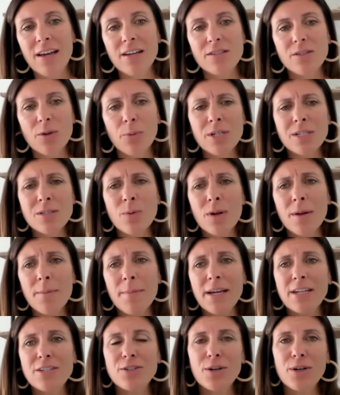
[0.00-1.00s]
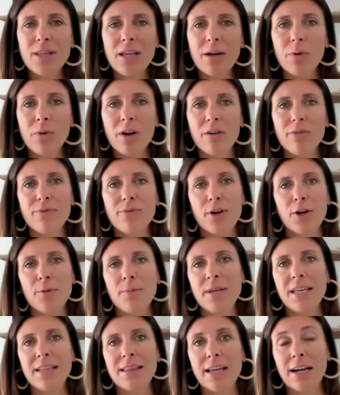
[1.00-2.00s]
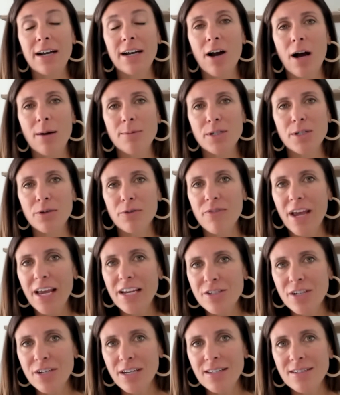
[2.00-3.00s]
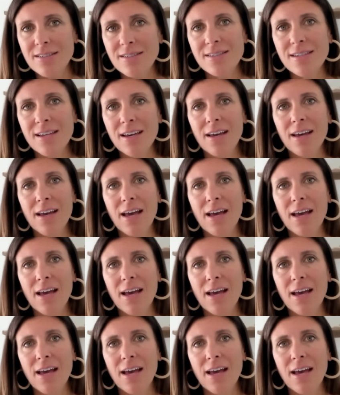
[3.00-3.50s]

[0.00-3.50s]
So we just want to make sure that we're affirming their observations,